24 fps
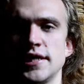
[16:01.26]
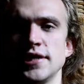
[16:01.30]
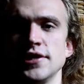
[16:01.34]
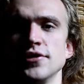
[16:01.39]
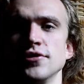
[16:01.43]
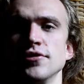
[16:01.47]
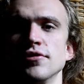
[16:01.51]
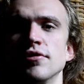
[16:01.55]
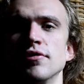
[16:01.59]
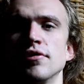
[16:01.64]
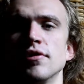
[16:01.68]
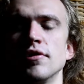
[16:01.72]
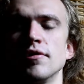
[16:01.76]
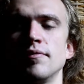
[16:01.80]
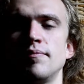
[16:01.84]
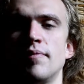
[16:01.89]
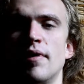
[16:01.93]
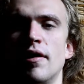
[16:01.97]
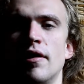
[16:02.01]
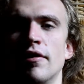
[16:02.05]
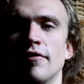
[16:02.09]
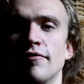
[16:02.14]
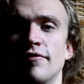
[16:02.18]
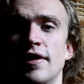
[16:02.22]
in
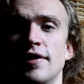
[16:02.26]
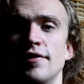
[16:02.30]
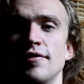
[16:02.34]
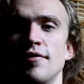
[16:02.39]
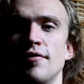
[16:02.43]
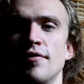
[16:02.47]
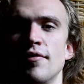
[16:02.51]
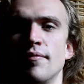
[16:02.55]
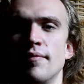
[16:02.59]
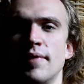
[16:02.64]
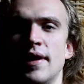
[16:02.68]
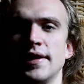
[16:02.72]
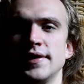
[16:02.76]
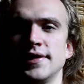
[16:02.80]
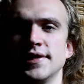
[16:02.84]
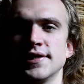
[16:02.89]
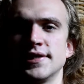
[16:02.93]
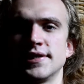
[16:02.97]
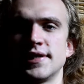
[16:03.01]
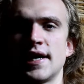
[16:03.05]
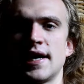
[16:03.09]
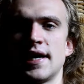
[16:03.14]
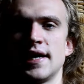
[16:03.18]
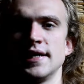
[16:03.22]
Europe are very
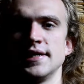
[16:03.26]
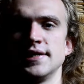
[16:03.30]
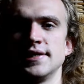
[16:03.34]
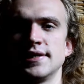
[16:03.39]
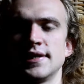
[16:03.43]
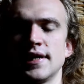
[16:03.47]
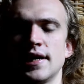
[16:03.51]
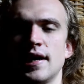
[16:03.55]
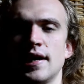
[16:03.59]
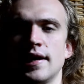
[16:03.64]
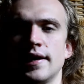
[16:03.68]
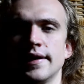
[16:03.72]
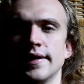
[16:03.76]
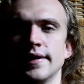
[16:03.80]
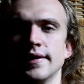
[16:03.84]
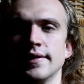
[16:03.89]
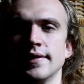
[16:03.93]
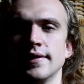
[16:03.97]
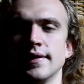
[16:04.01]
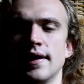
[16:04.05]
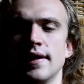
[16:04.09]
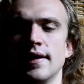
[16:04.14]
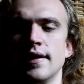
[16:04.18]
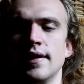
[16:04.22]
romanticized
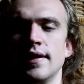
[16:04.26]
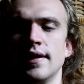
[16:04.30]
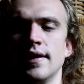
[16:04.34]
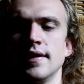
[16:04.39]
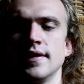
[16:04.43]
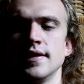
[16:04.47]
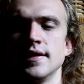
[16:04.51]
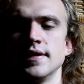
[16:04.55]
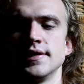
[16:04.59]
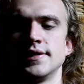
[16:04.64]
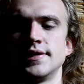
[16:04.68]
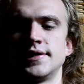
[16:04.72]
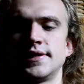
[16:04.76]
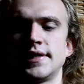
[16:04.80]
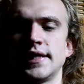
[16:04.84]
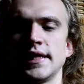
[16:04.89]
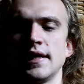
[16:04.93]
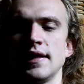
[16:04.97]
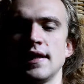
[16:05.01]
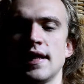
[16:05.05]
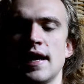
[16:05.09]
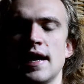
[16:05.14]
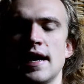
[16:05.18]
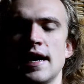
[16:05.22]
and
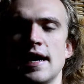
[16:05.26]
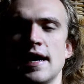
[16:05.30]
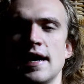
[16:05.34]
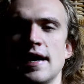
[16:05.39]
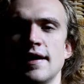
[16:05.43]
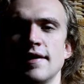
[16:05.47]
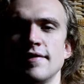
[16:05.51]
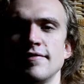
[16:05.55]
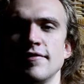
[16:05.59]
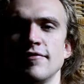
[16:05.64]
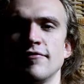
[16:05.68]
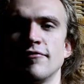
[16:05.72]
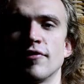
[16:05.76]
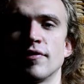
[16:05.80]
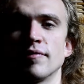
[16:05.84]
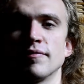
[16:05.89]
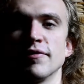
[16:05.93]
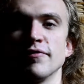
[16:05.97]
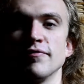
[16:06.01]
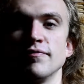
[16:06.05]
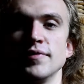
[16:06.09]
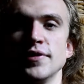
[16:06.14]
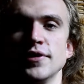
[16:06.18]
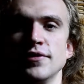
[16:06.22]
still have a form
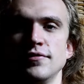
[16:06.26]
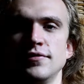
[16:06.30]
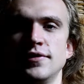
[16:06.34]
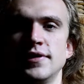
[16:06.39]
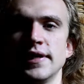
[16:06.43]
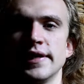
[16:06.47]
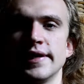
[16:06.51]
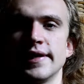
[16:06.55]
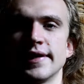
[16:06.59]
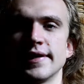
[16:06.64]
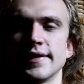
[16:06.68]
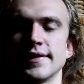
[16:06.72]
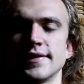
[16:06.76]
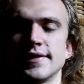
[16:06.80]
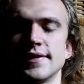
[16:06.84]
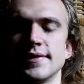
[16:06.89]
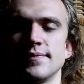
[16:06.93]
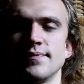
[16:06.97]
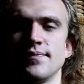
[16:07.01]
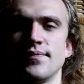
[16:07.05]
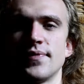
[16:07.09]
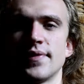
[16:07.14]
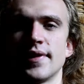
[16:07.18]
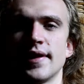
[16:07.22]
of beauty in it.
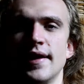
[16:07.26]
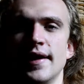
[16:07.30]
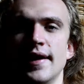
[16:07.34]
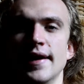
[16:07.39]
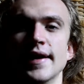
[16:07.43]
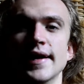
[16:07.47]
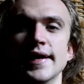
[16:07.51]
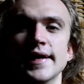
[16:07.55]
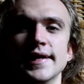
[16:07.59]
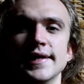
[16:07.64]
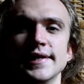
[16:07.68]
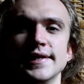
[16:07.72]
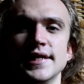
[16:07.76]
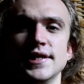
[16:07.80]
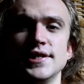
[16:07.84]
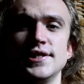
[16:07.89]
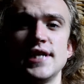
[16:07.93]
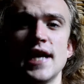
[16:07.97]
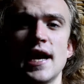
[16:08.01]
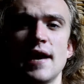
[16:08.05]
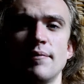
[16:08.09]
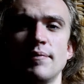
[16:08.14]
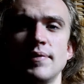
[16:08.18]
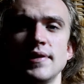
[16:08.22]
The
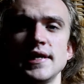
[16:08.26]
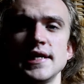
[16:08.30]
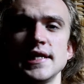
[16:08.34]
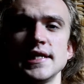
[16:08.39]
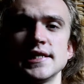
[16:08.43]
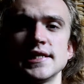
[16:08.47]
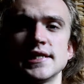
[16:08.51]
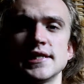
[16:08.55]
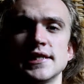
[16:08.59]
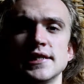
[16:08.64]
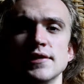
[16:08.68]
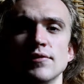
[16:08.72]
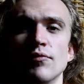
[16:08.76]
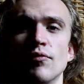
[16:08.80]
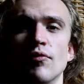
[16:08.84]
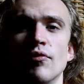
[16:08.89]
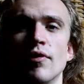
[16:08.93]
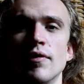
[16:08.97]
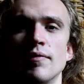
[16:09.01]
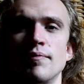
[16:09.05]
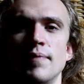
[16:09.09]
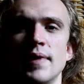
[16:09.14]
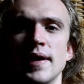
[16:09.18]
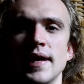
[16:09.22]
Japanese
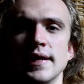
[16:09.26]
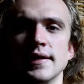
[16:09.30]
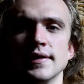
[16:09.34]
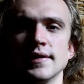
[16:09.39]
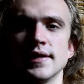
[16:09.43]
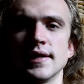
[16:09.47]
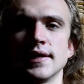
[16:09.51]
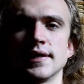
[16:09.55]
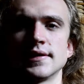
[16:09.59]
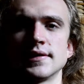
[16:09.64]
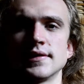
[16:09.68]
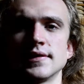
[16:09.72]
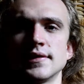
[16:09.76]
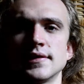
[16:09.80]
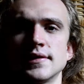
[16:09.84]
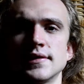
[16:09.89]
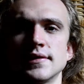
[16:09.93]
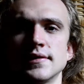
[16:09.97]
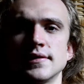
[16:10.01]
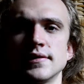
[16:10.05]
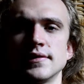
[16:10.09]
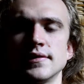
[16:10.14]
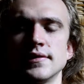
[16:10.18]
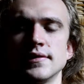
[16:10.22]
war
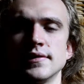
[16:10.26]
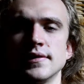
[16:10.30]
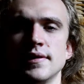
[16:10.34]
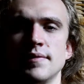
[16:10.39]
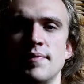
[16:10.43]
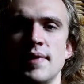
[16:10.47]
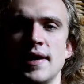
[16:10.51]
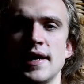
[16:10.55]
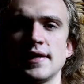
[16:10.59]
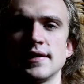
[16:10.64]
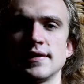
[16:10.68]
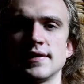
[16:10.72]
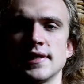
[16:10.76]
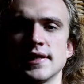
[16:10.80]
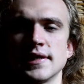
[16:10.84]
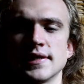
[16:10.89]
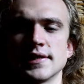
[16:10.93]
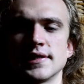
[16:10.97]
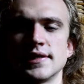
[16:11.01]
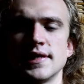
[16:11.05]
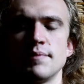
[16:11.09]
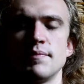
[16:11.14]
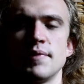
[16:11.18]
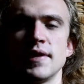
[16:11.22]
paintings, the
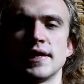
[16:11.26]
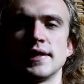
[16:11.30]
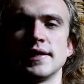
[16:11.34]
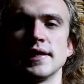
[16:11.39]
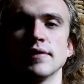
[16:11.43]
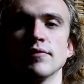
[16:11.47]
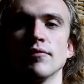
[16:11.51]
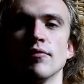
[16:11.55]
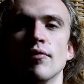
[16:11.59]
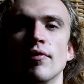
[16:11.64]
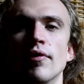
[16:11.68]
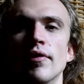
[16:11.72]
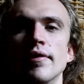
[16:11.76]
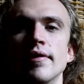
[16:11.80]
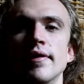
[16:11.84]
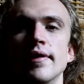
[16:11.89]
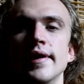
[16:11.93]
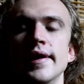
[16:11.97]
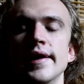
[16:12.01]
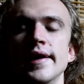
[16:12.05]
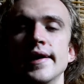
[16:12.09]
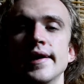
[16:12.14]
paintings depicting war,